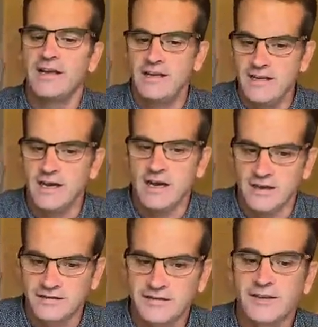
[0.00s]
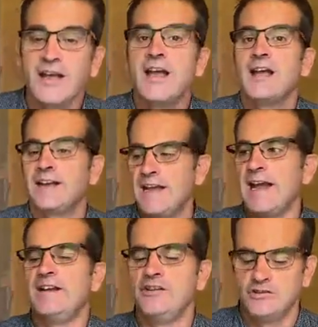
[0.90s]
He asks,
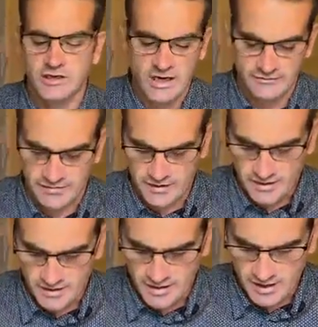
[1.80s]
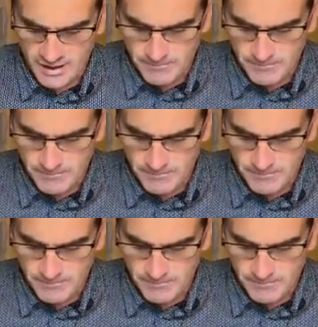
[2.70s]
can you drive a